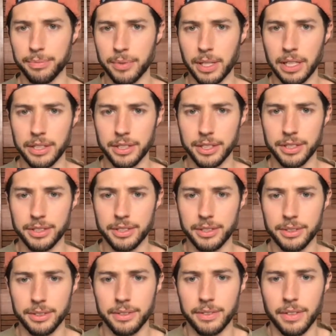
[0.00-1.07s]
I
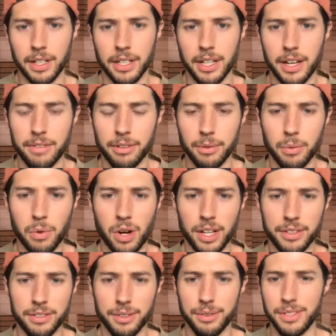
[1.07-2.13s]
never want
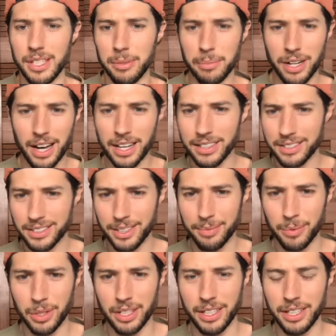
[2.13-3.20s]
to demonize
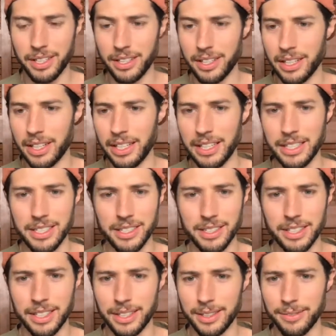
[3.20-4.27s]
someone,
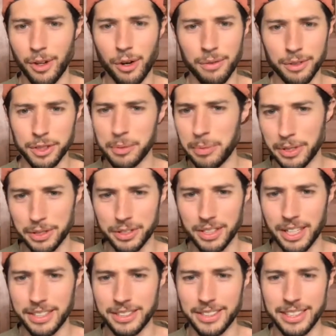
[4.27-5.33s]
over
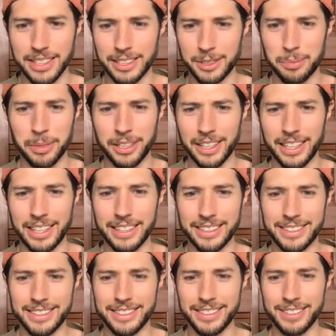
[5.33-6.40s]
spiritualize an
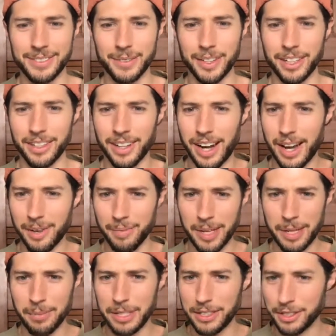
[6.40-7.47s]
experience where I
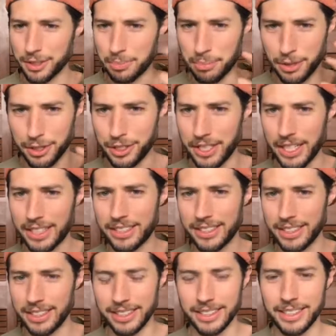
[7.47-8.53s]
may be just
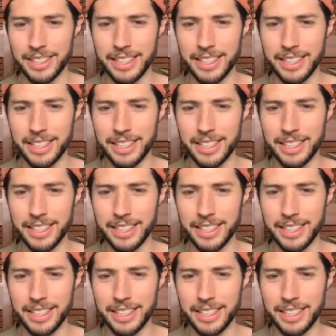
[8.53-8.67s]
projecting,